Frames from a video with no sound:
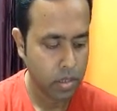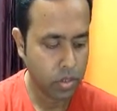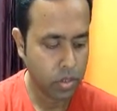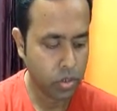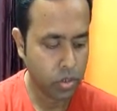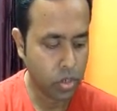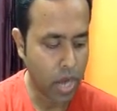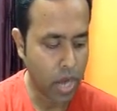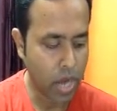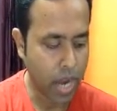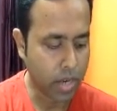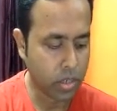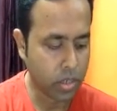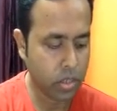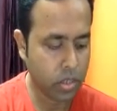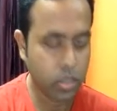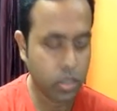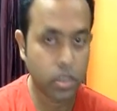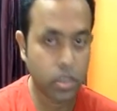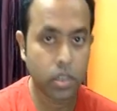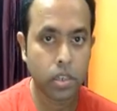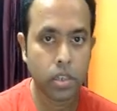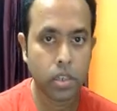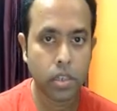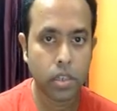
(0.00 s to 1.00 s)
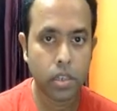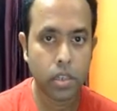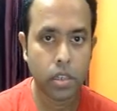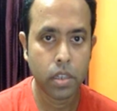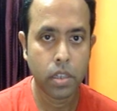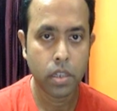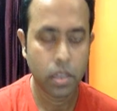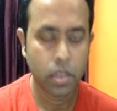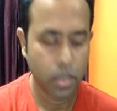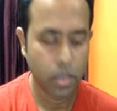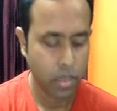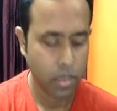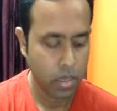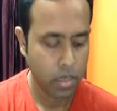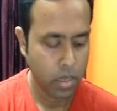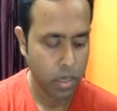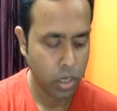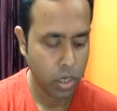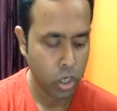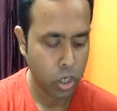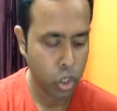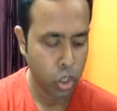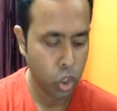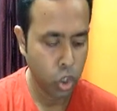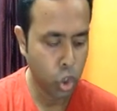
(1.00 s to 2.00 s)
struct
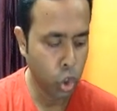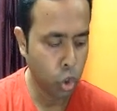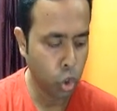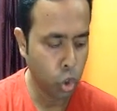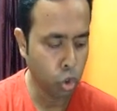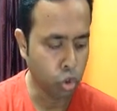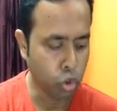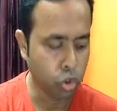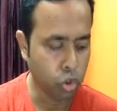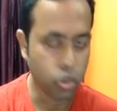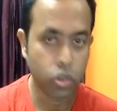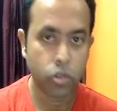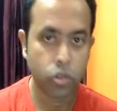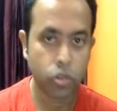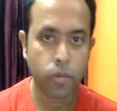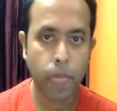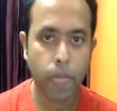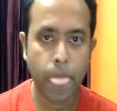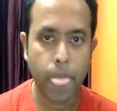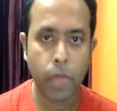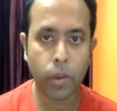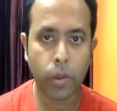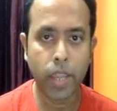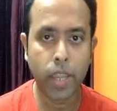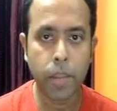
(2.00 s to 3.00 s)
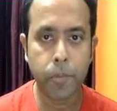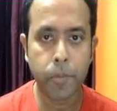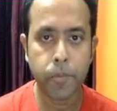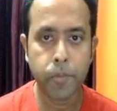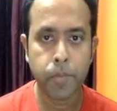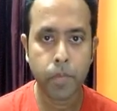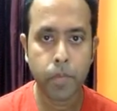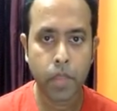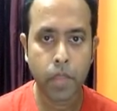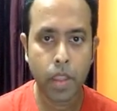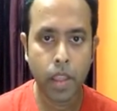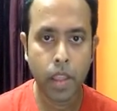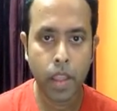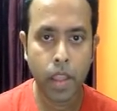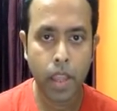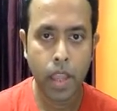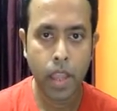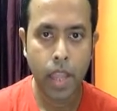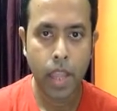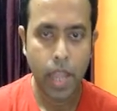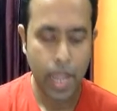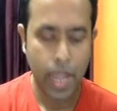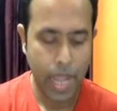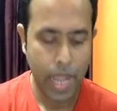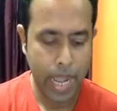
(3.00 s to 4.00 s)
node. Okay,
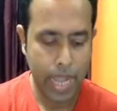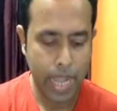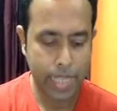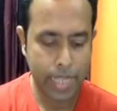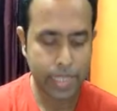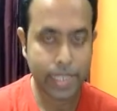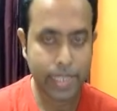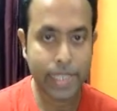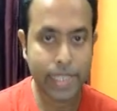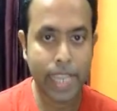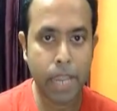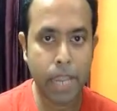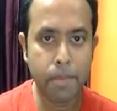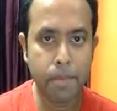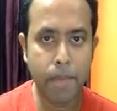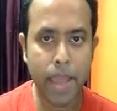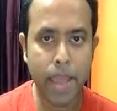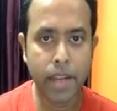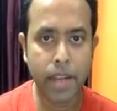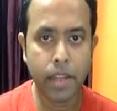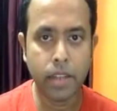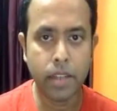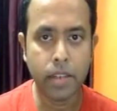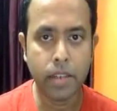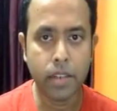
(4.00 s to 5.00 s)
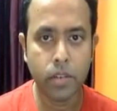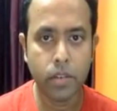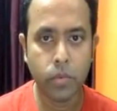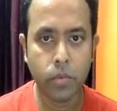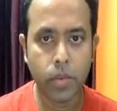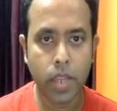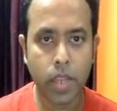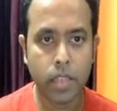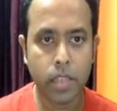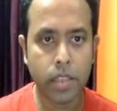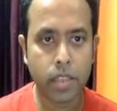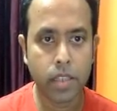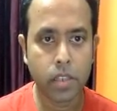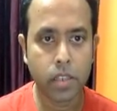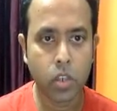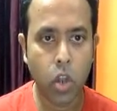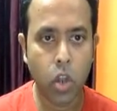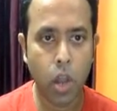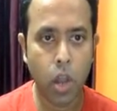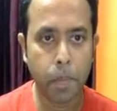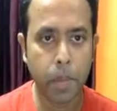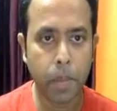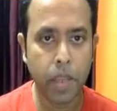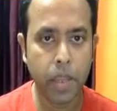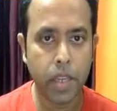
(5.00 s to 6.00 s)
and same manner we are just
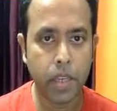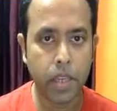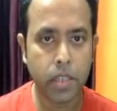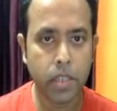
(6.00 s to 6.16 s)
copy